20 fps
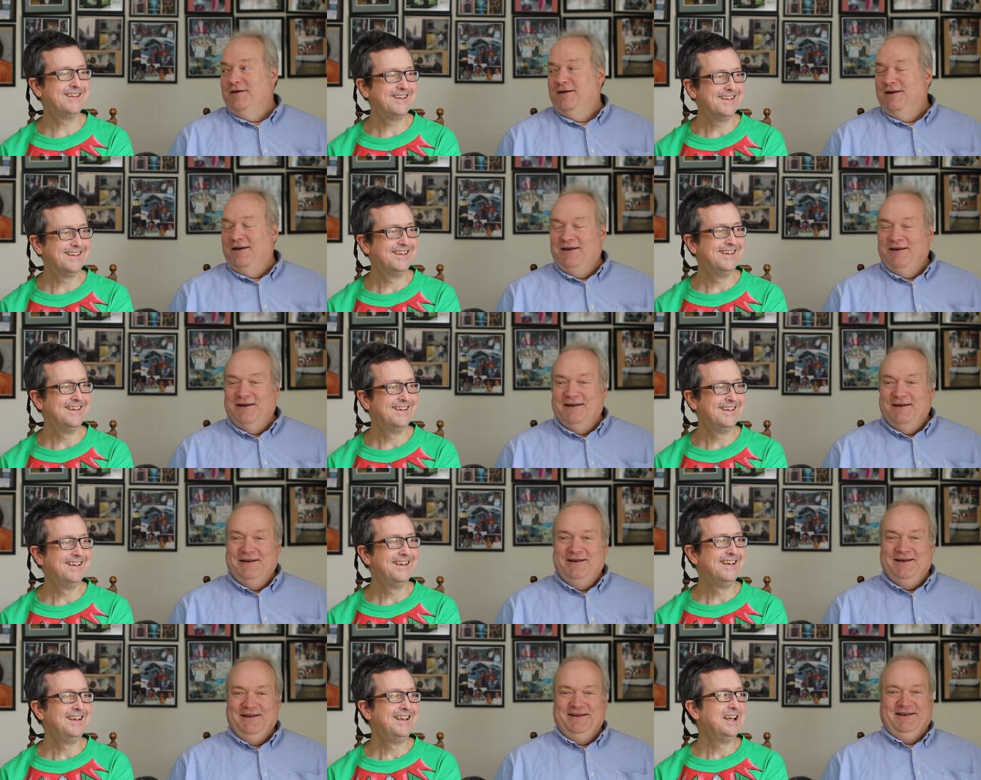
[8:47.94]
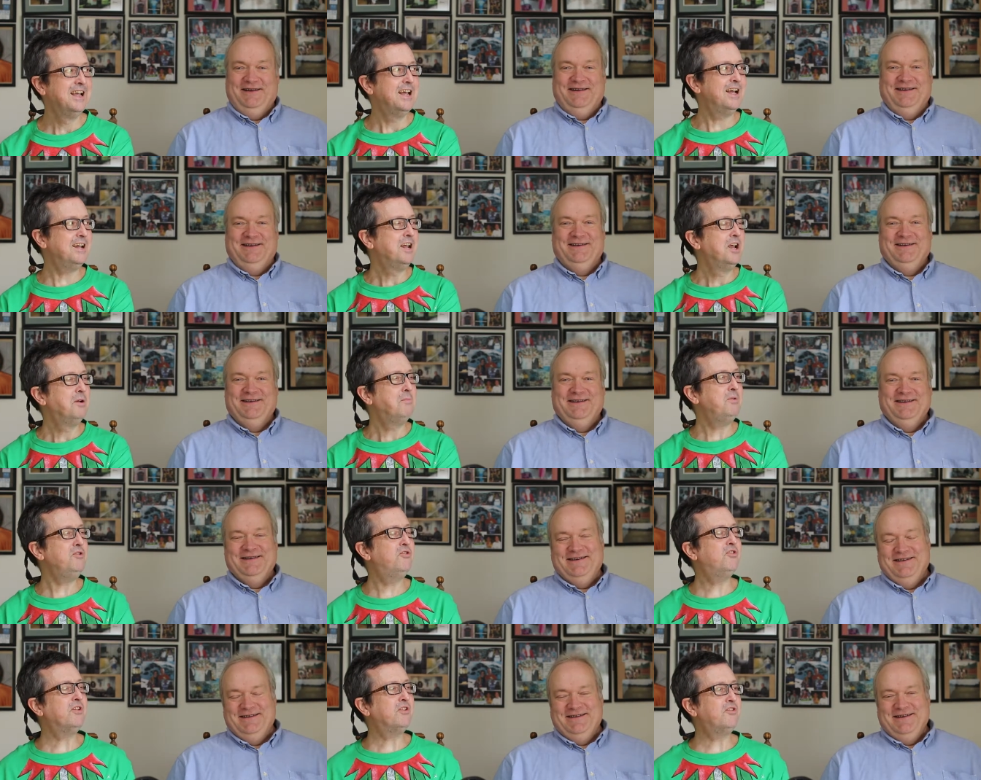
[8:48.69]
Speaker 1: and, but
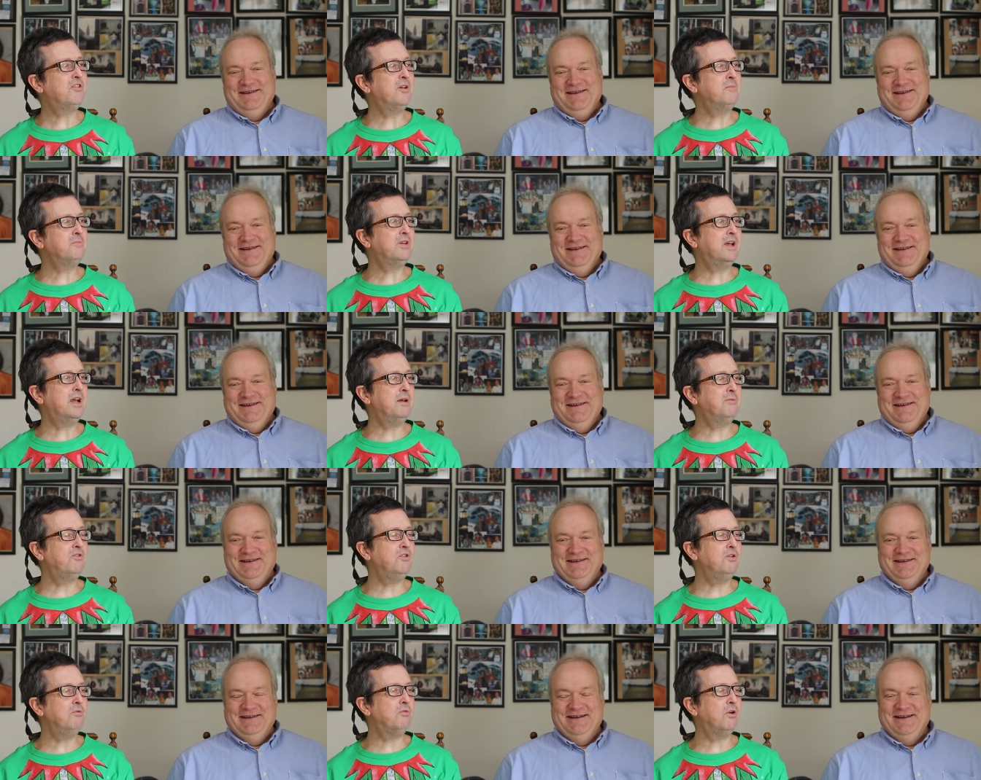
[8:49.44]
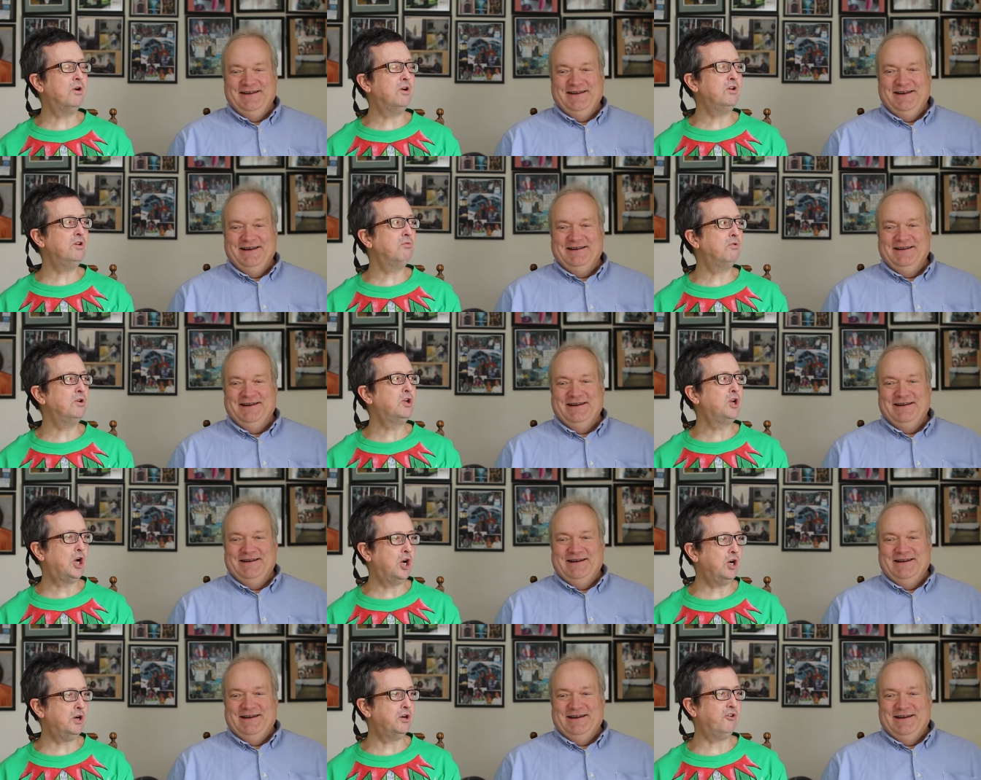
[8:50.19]
you said sometimes you were you would
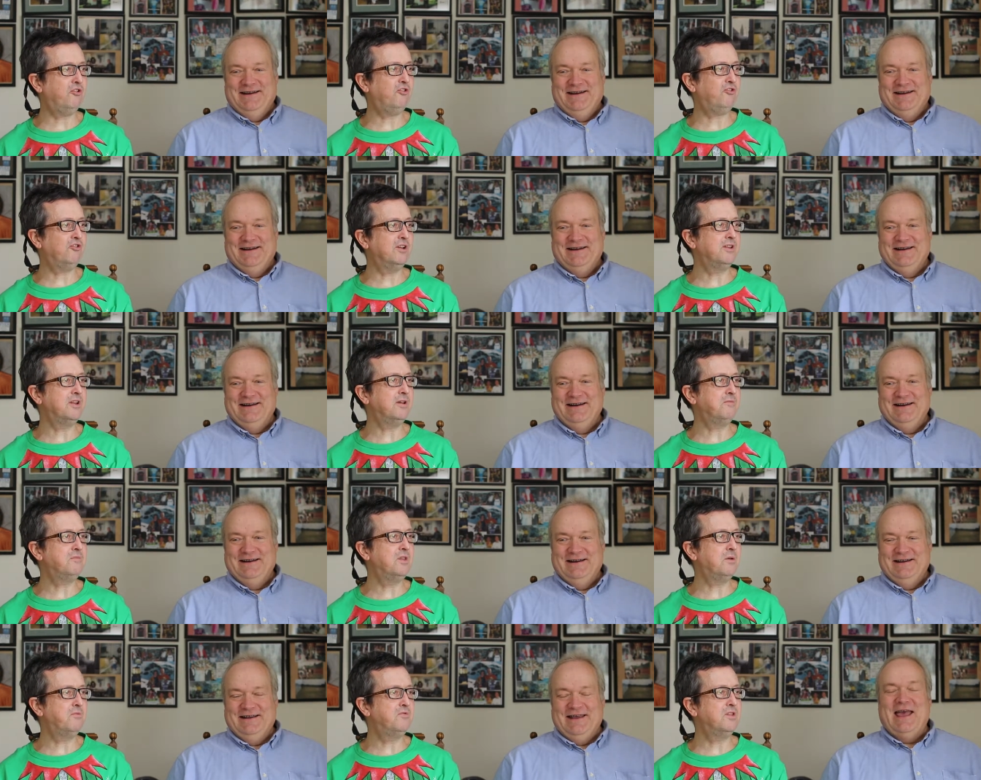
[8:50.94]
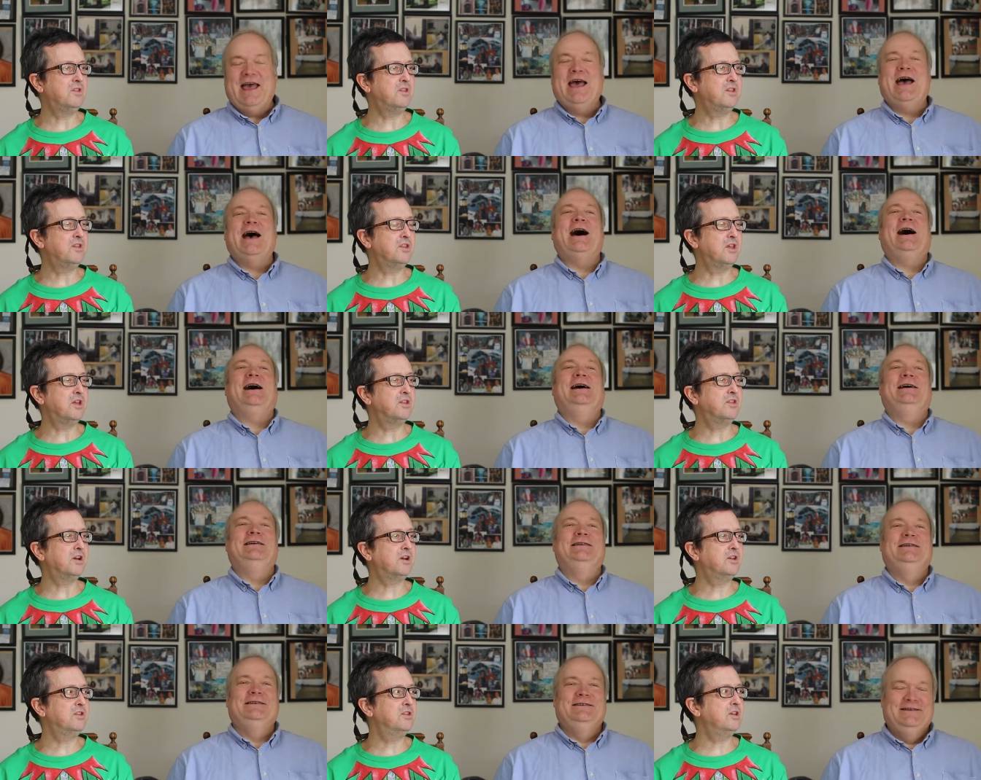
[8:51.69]
curse, and that the yeah
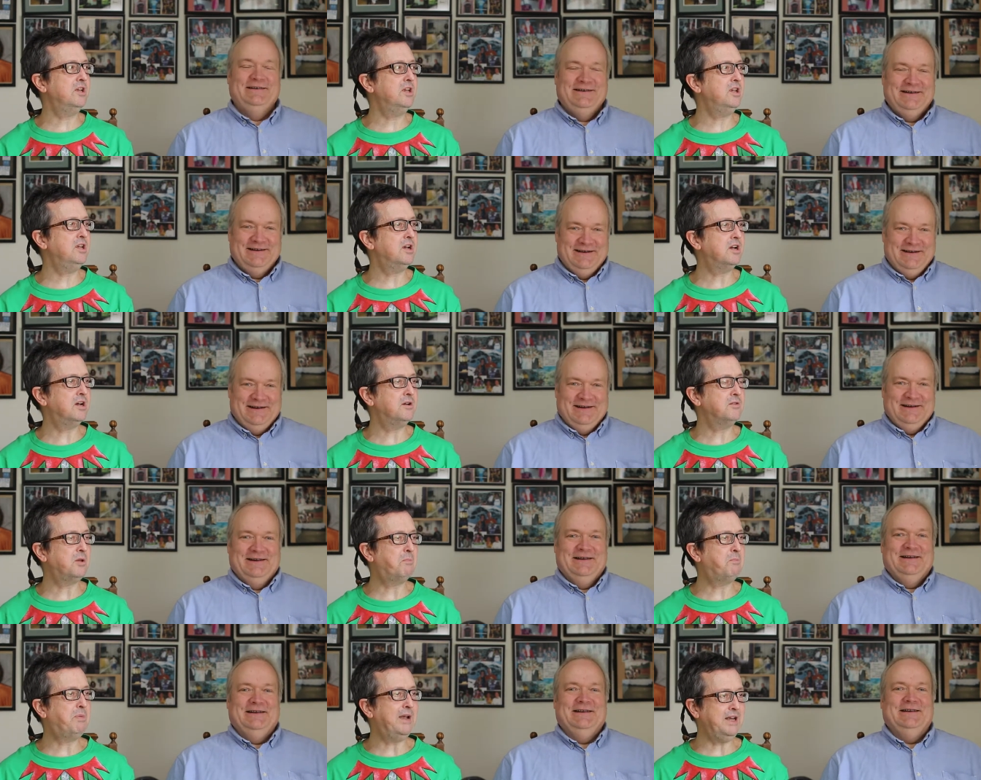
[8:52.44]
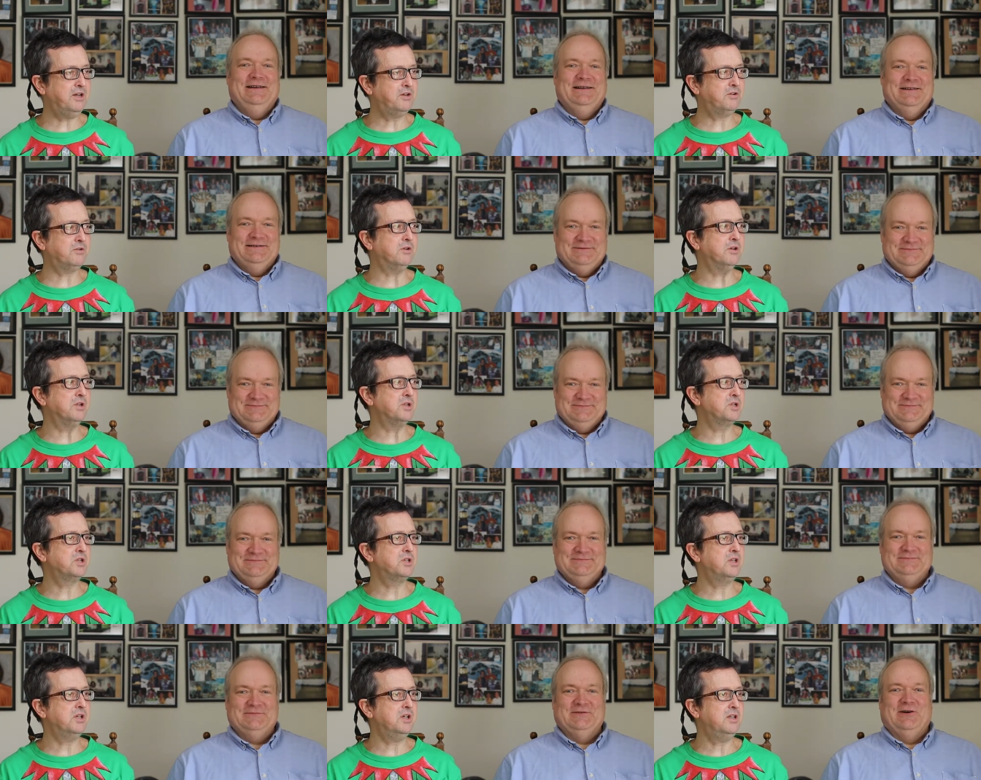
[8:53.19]
the the, uh, the
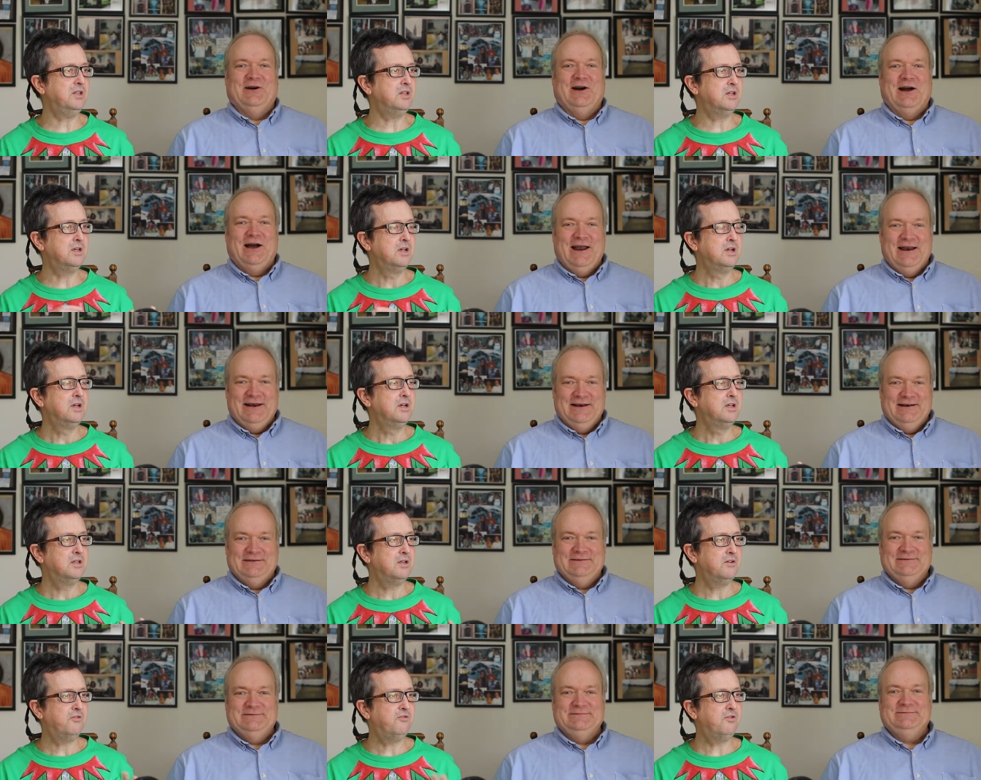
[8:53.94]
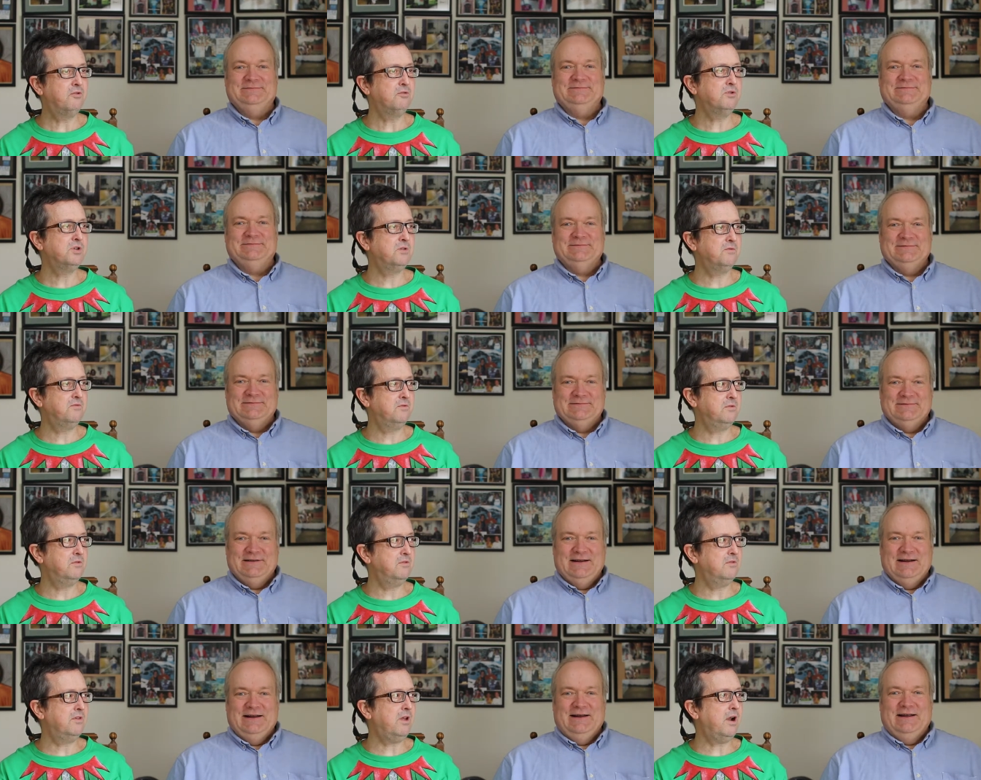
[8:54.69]
patrons the right the folks
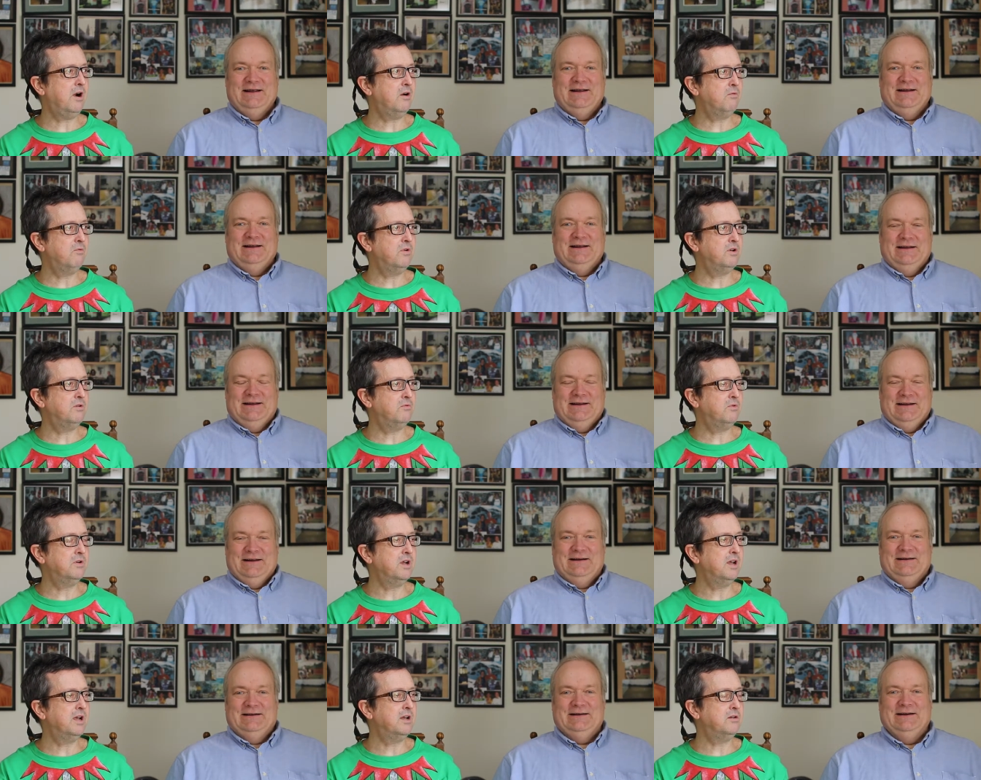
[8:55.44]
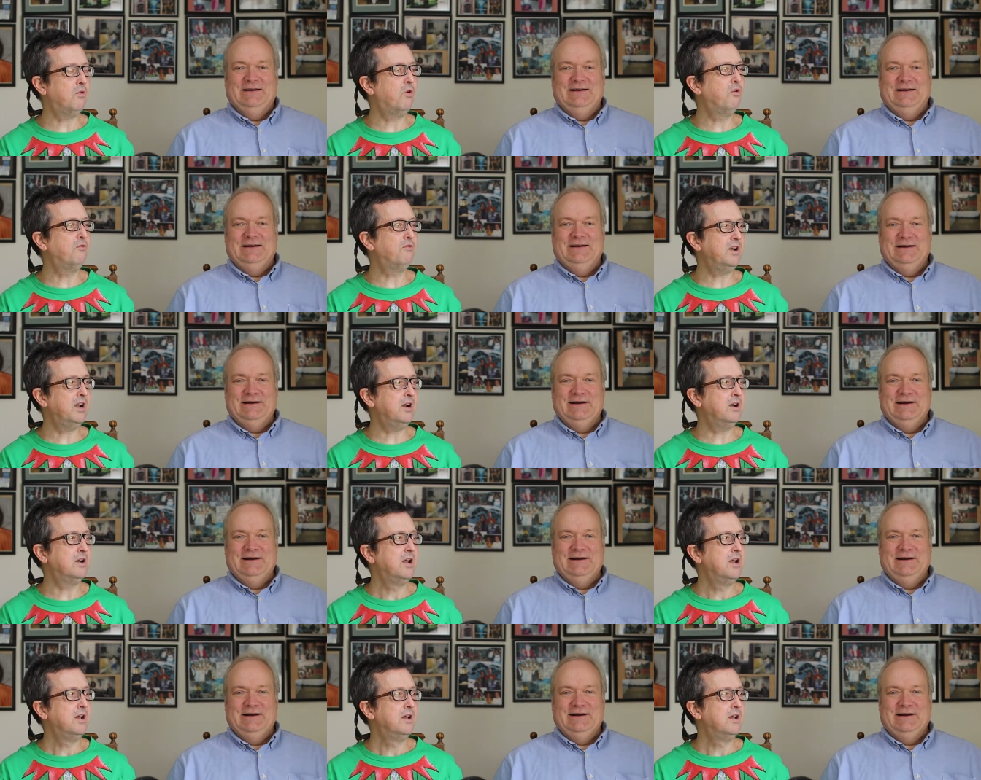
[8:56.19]
there would would overhear.